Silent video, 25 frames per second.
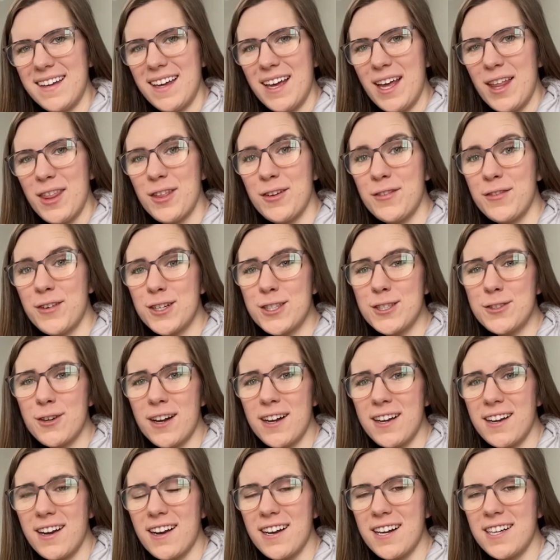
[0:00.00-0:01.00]
The first
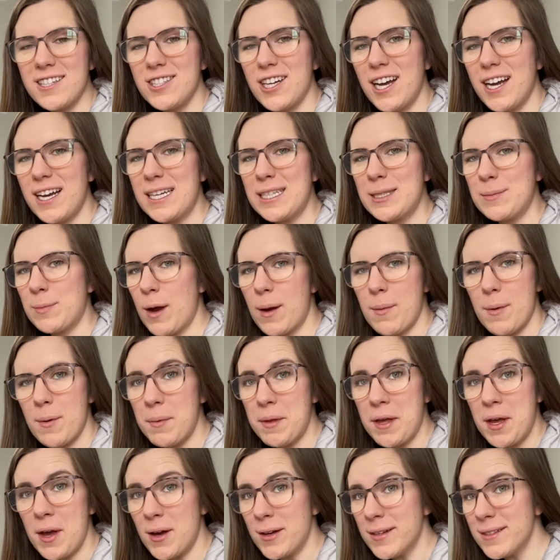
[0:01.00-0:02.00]
credit card I check is
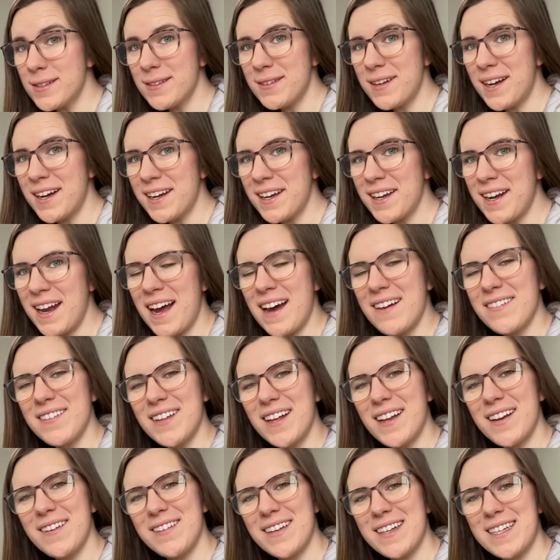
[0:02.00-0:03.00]
probably also not gonna have a
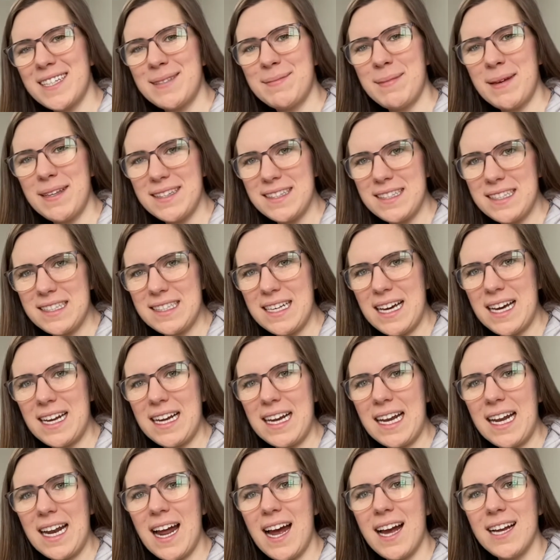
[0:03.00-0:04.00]
lot of expenses on
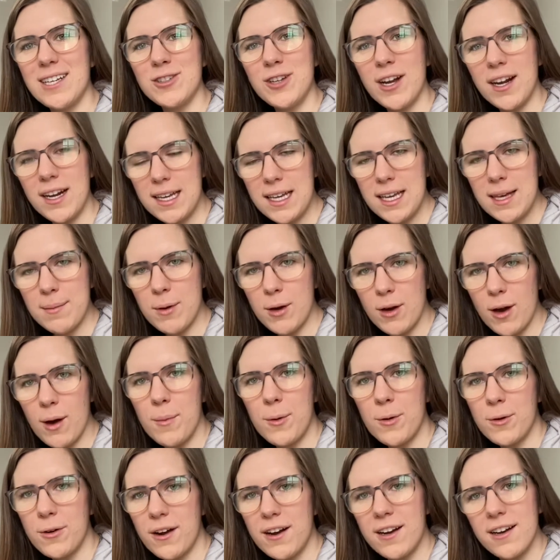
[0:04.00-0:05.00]
it. I try to keep a
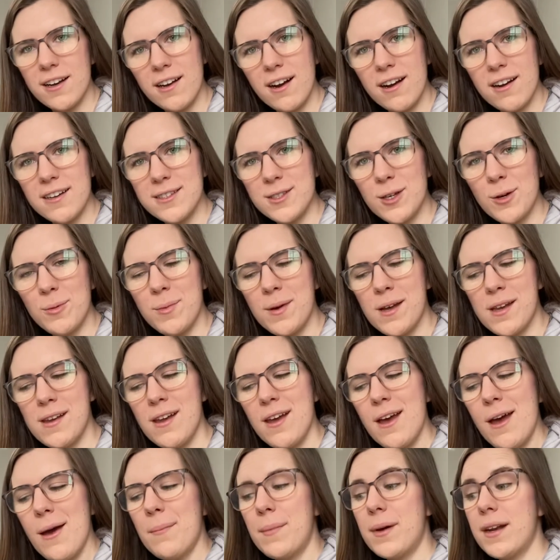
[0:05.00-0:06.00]
couple credit cards open,
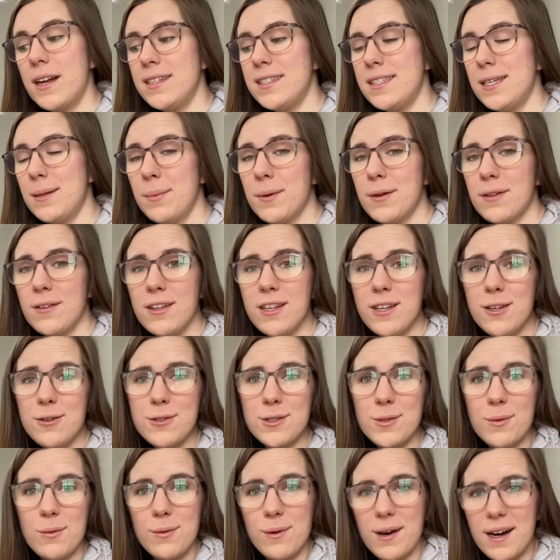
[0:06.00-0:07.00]
but I typically
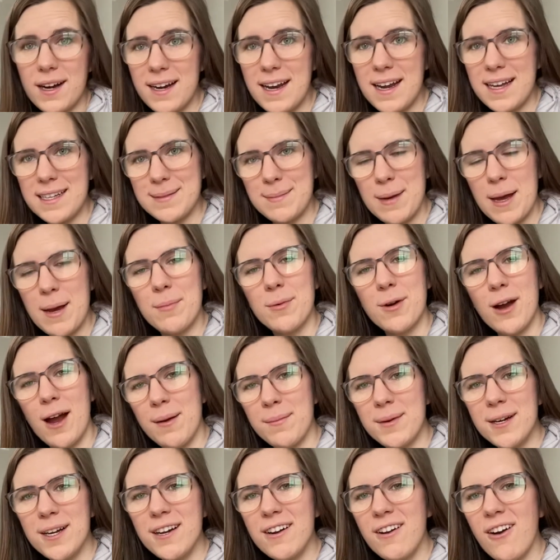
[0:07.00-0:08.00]
use one as my
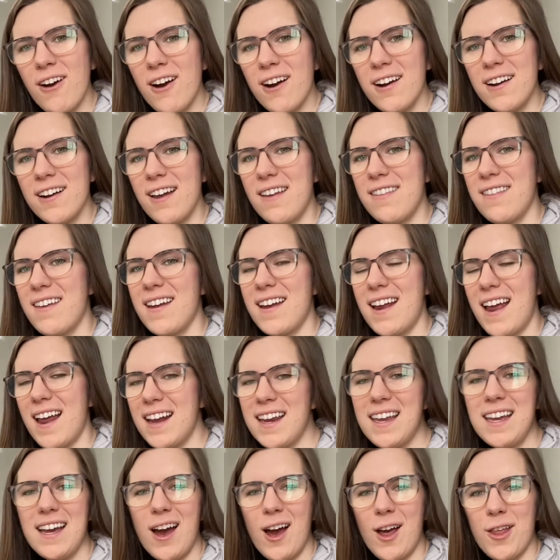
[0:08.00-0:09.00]
primary card, and then
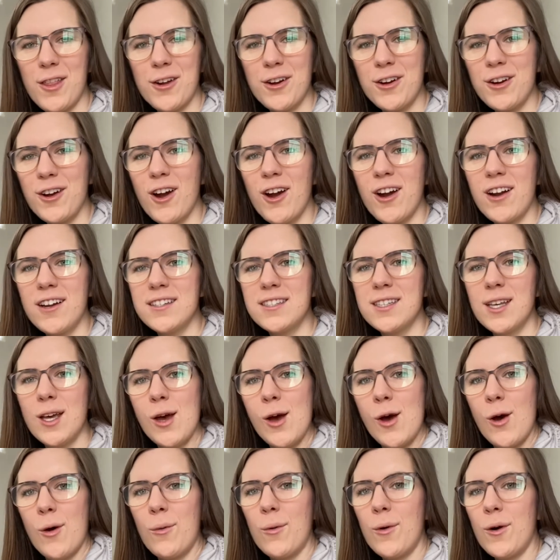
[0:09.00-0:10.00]
any other cards
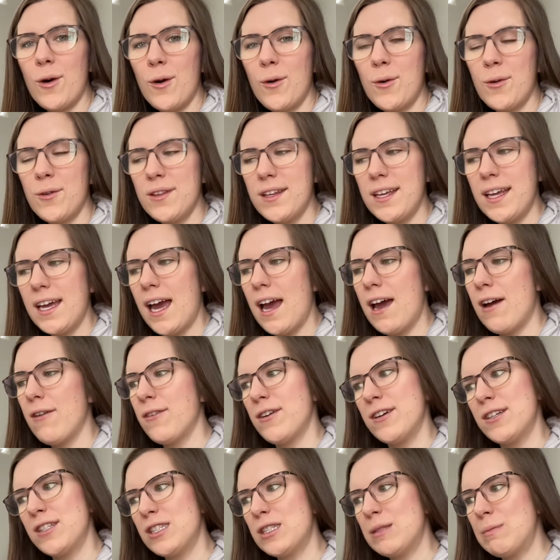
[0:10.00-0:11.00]
will only have
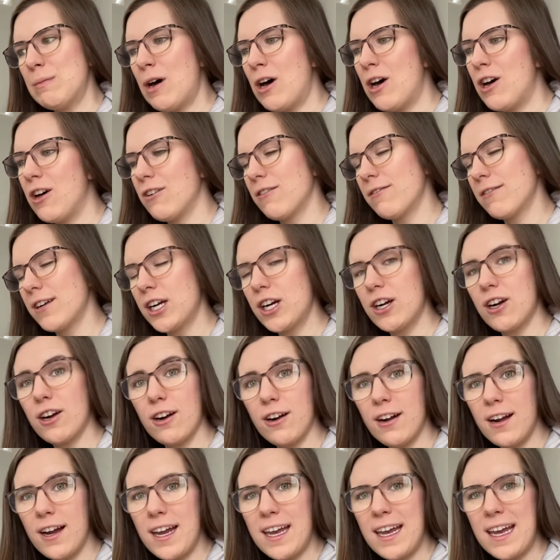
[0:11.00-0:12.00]
a small
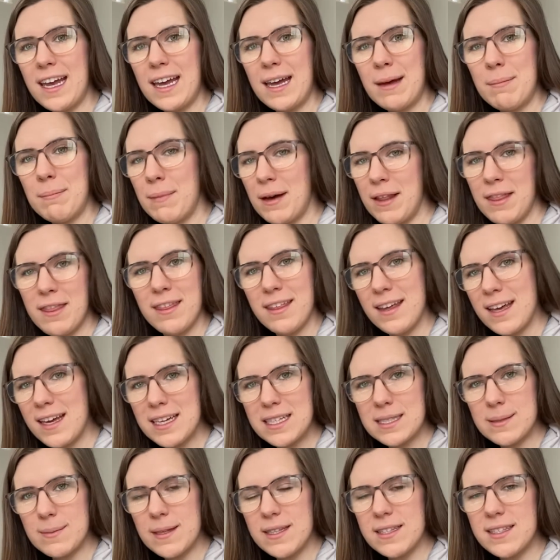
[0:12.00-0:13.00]
recurring monthly
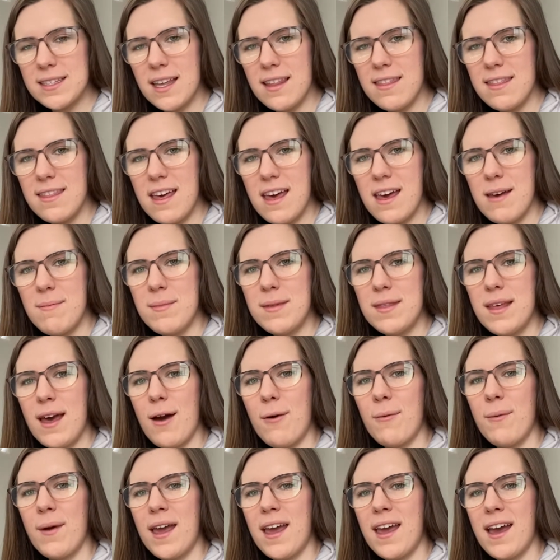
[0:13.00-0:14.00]
expense on them.
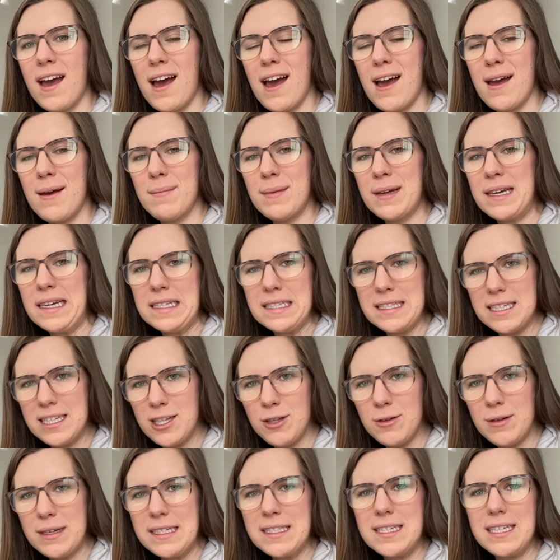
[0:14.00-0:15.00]
That way I'm
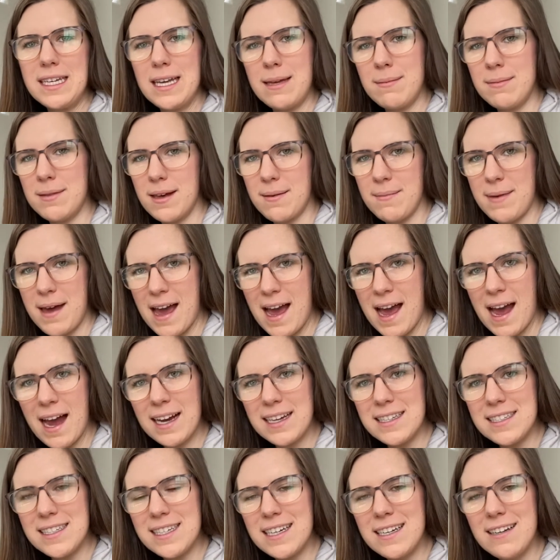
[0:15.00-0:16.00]
continuing to keep them
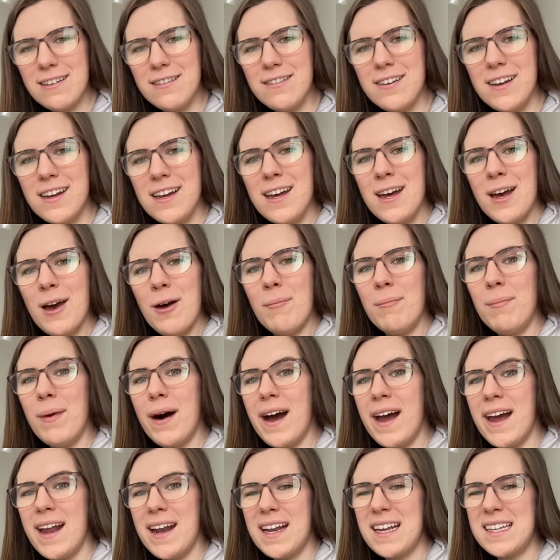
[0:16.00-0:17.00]
active,
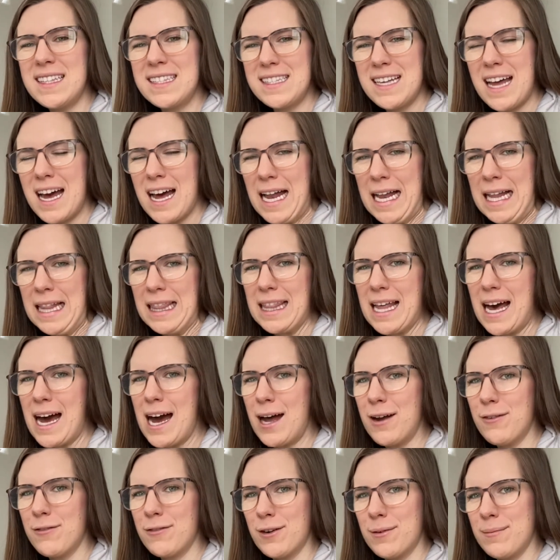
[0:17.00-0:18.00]
but it's not a
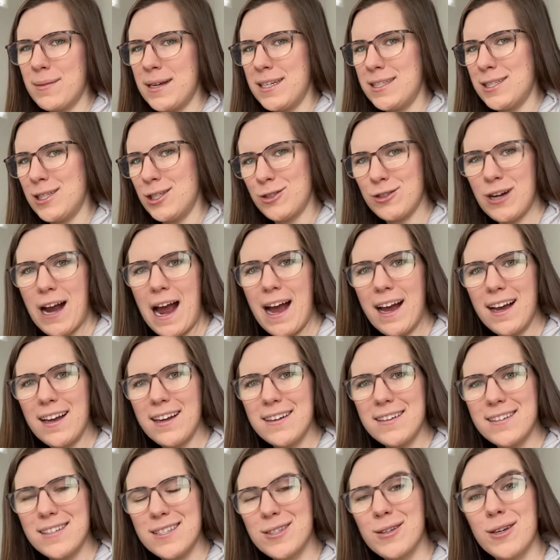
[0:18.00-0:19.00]
lot for me to
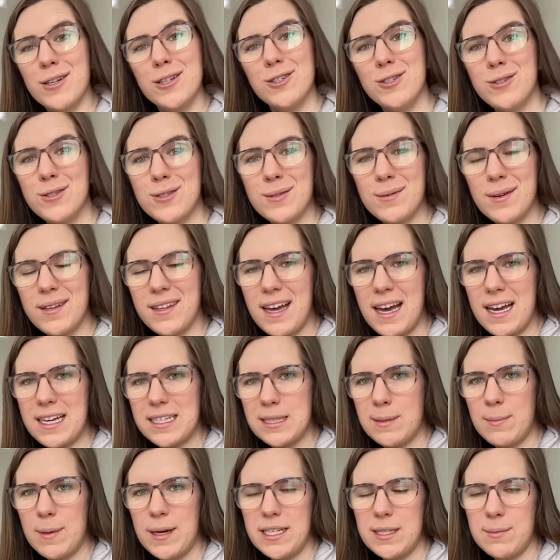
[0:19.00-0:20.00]
track. So I choose the one that has
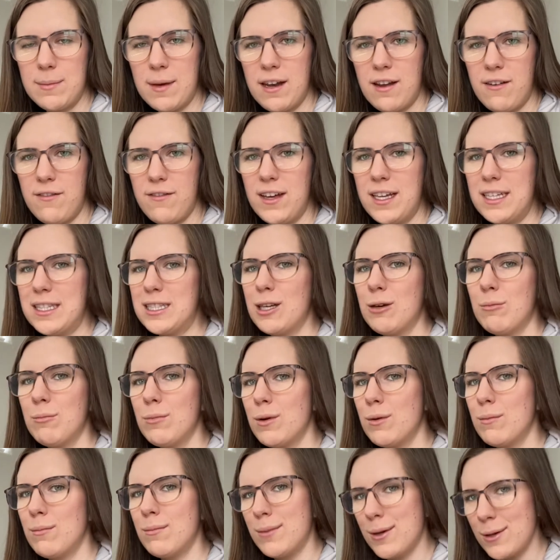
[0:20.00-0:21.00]
the best benefits,
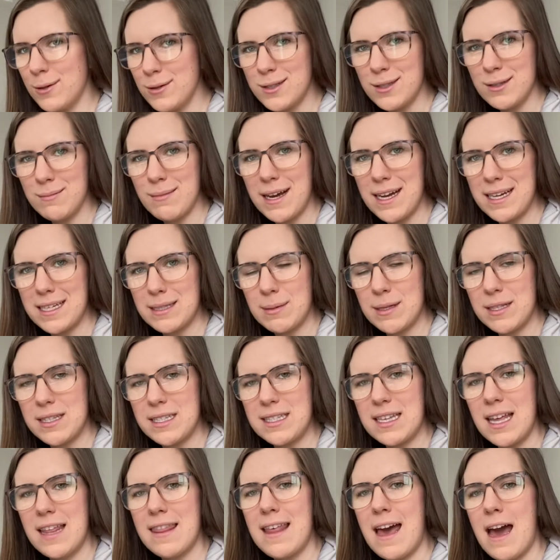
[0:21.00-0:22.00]
put most of my
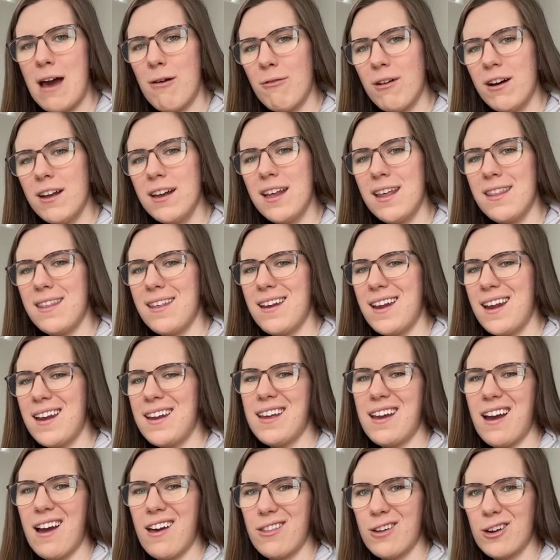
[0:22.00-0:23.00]
expenses on that one, and then
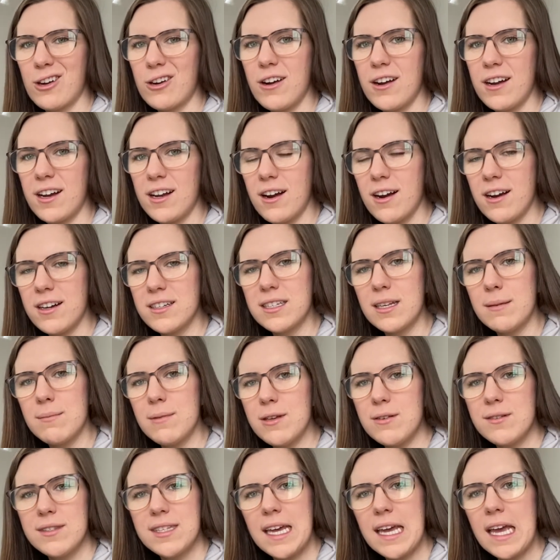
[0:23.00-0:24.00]
any other credit cards I'm
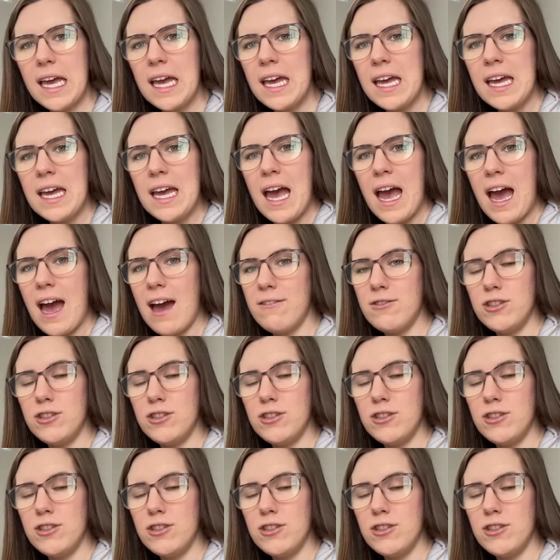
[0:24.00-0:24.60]
using have